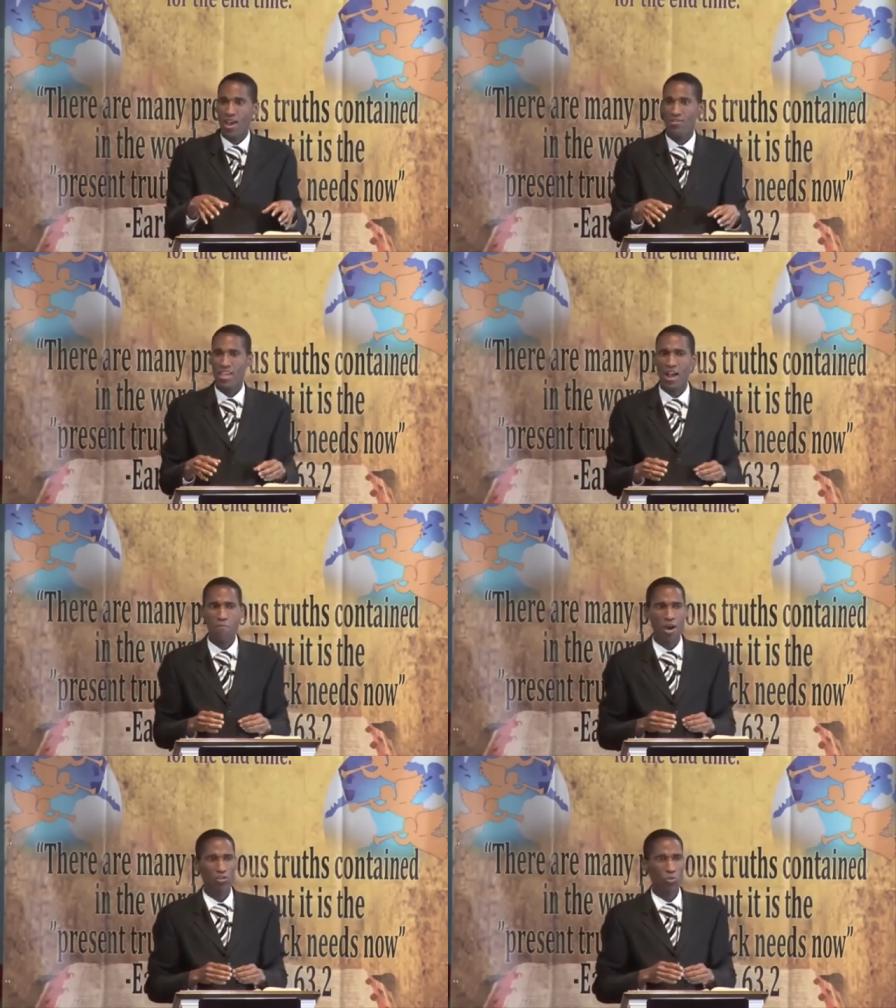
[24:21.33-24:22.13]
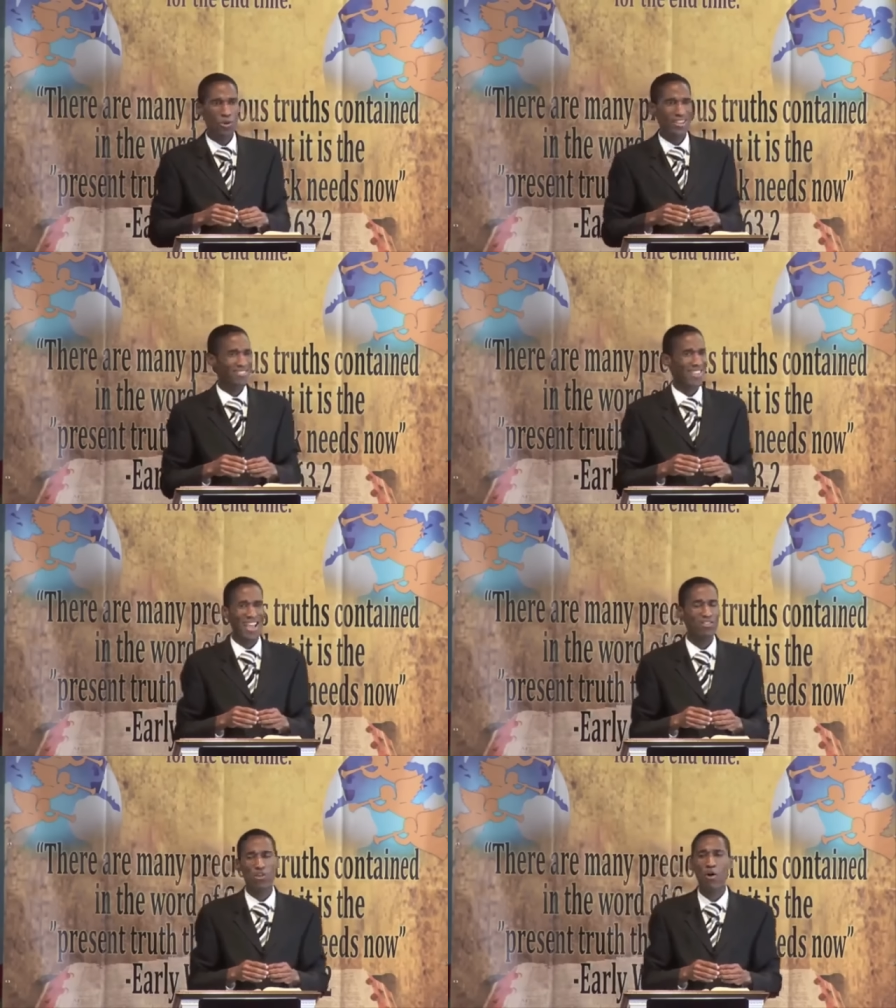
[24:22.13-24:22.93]
And they are about to bring
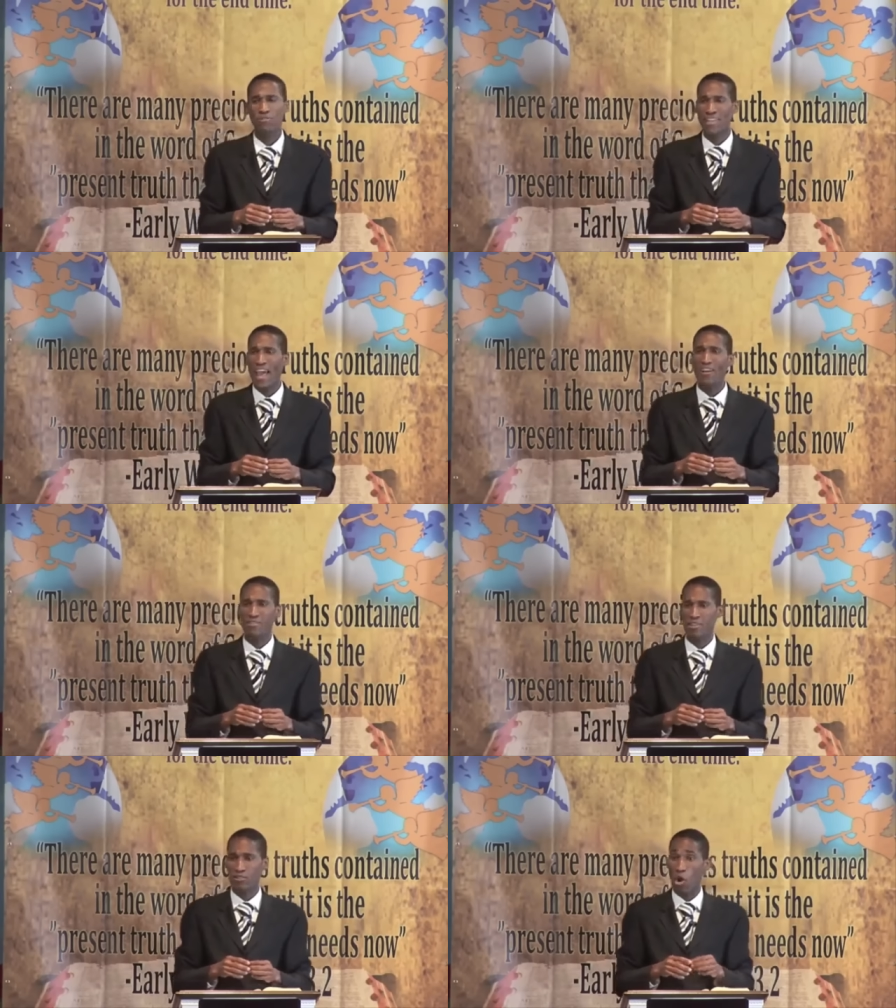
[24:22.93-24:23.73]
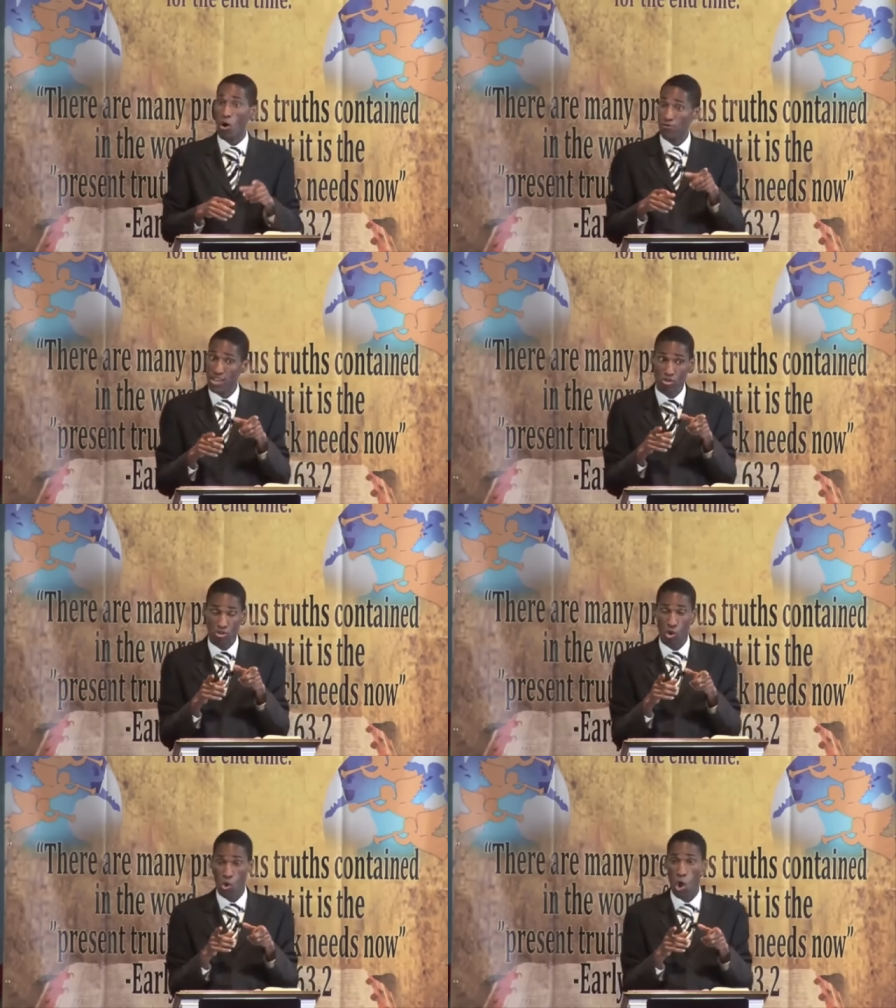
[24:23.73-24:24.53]
tens of thousands of these
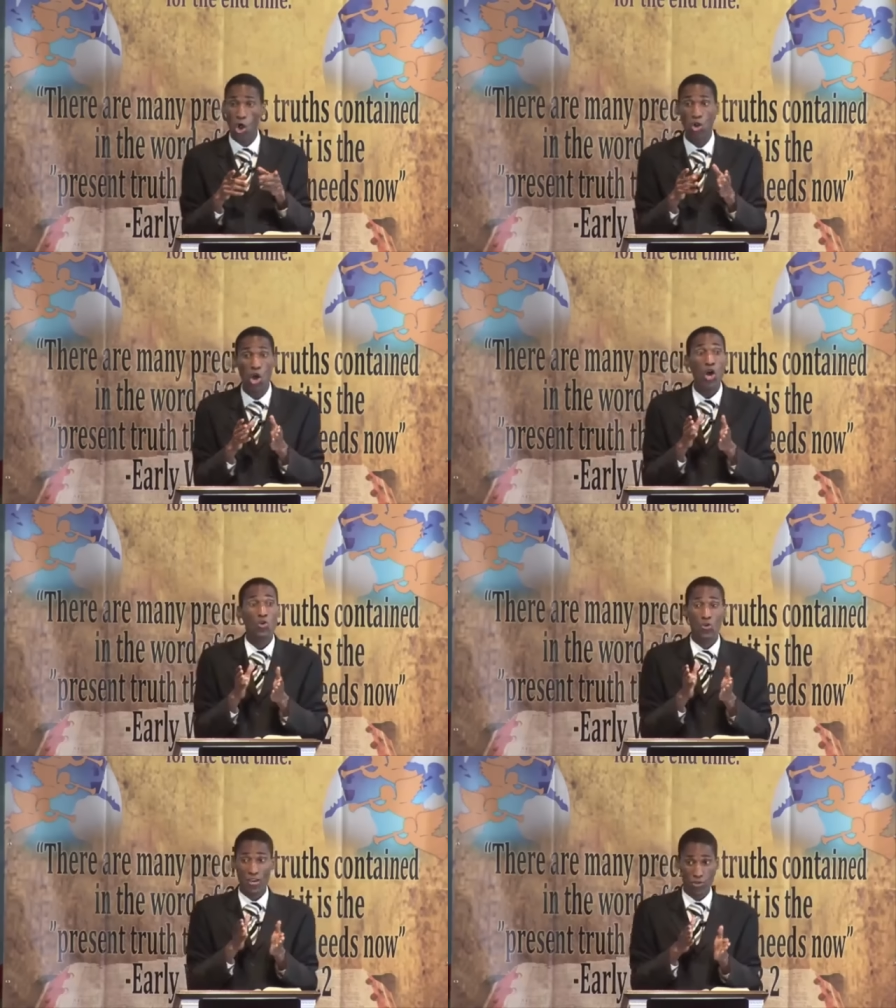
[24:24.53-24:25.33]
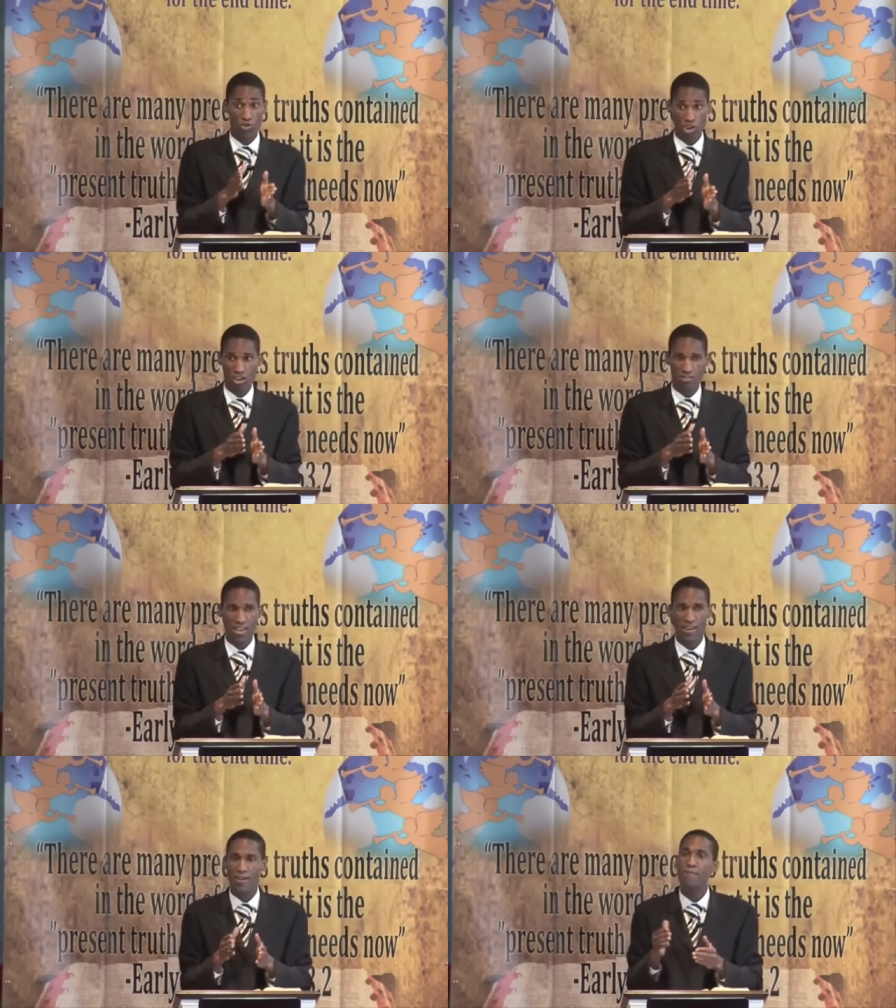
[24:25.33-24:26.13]
so-called refugees
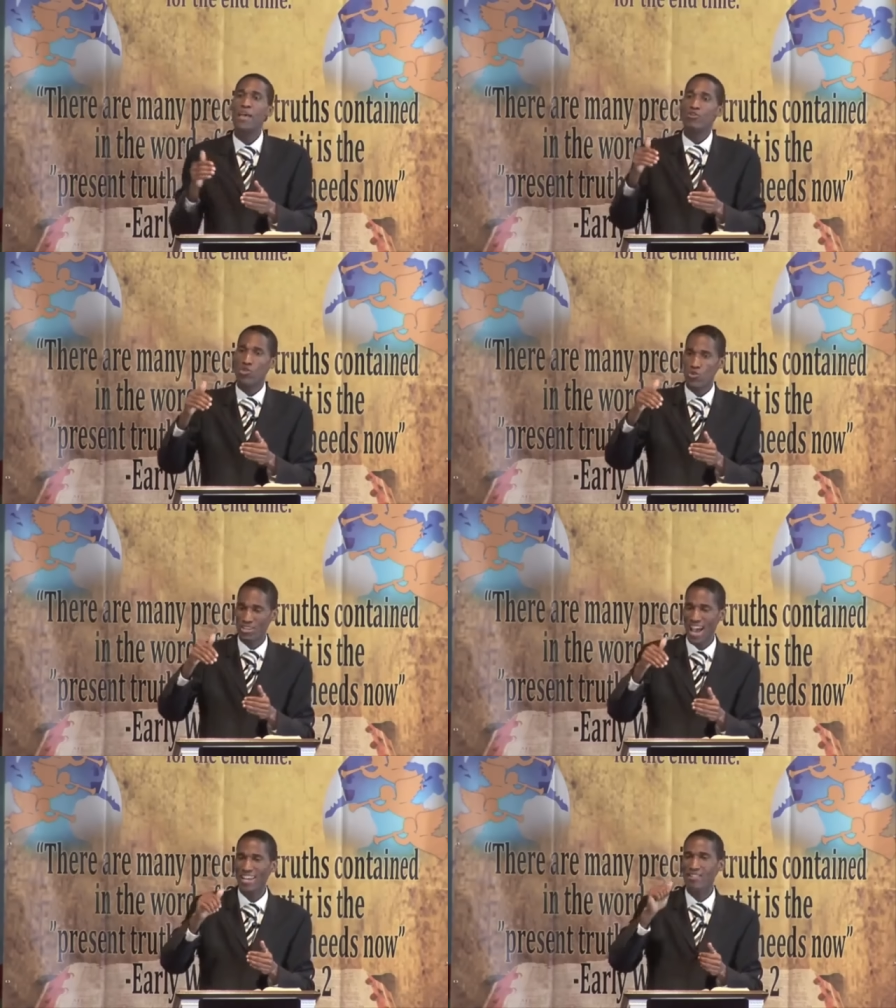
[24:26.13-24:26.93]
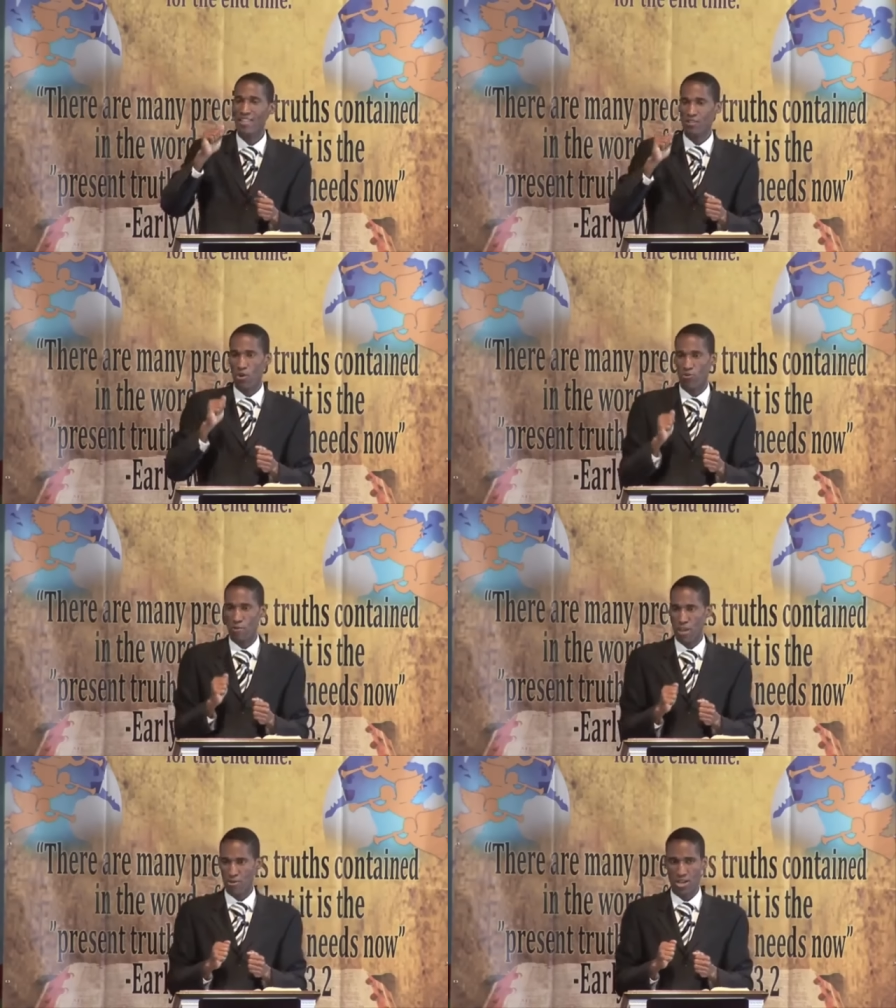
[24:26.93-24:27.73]
here to United States of
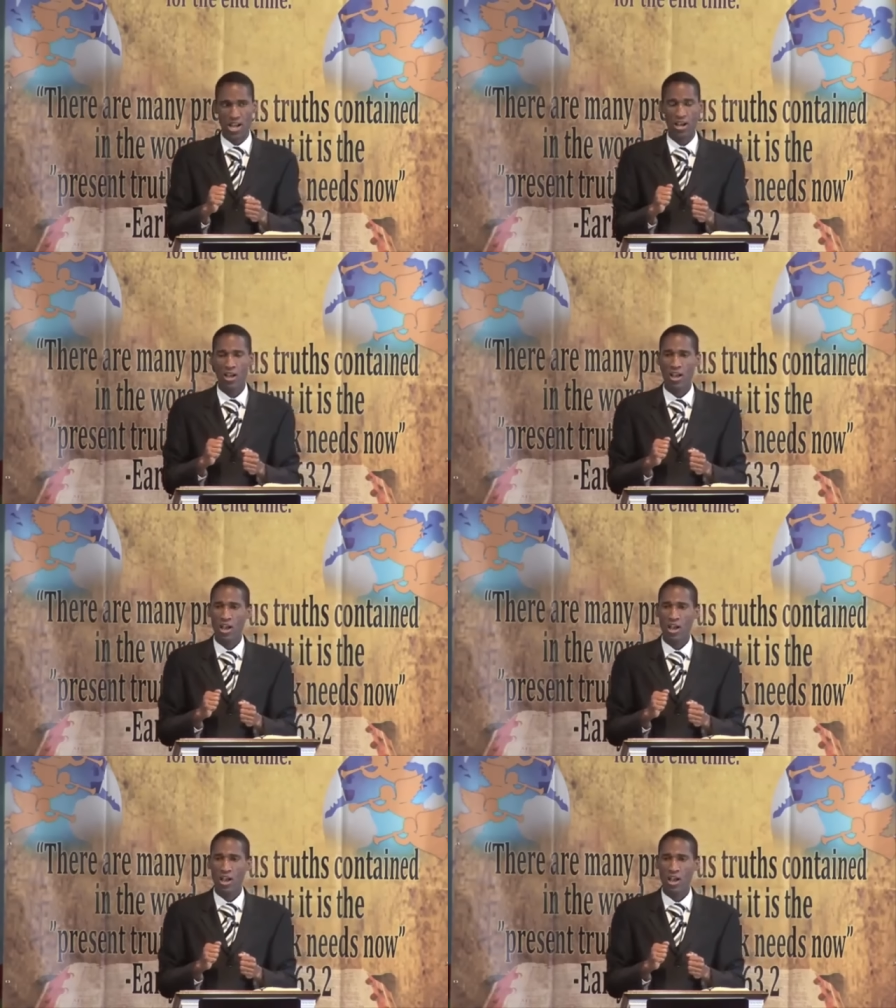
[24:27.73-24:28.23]
America.